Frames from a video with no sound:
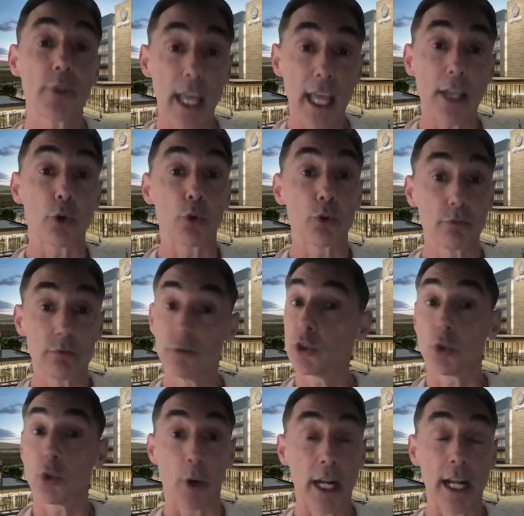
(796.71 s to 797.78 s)
Hey, it's
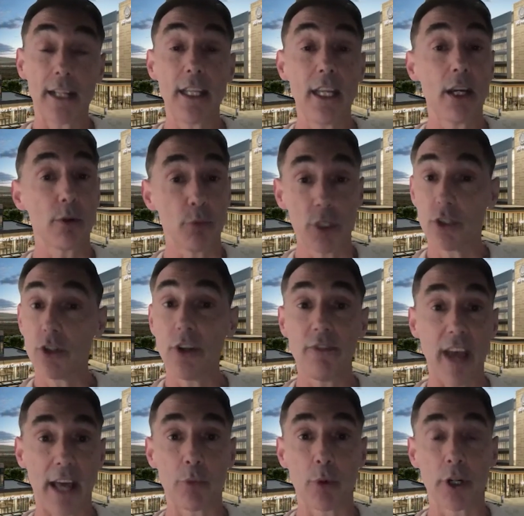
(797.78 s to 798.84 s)
a great idea. We should have
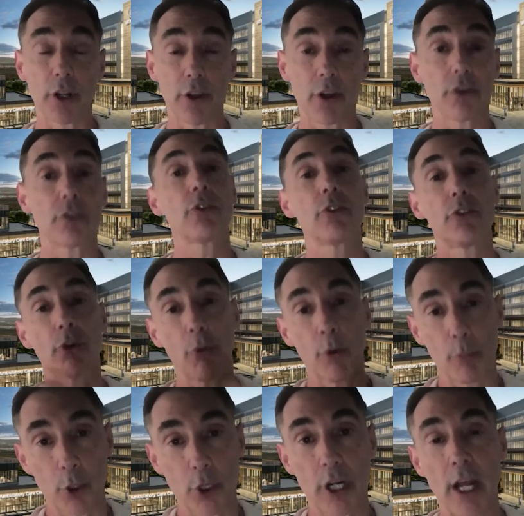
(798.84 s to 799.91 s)
had one of those. So we
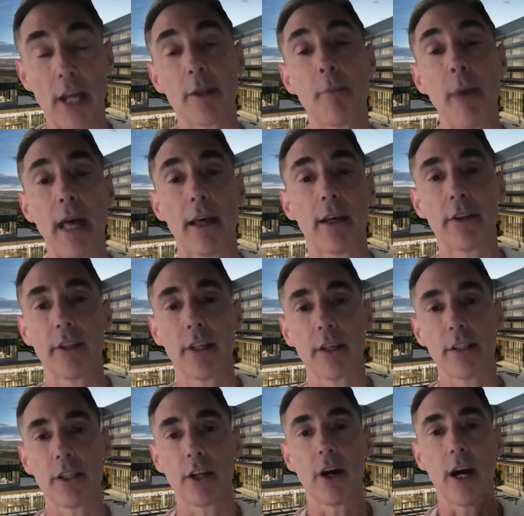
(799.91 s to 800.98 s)
put it on
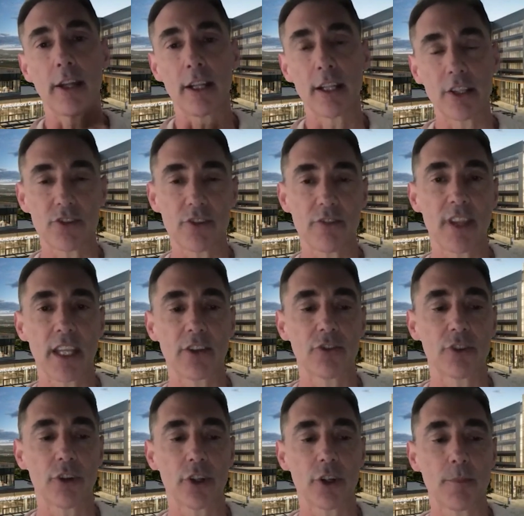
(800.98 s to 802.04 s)
the list of
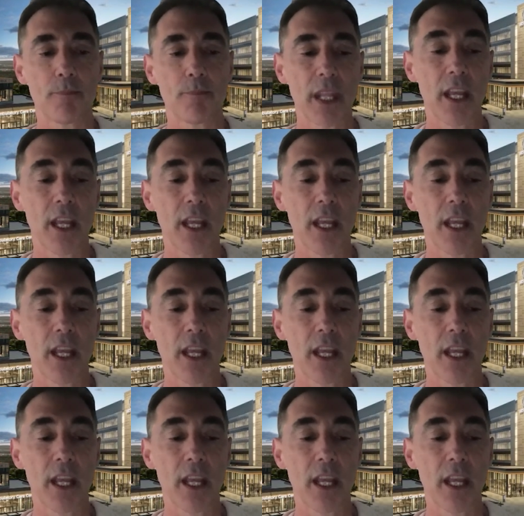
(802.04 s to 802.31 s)
things to do.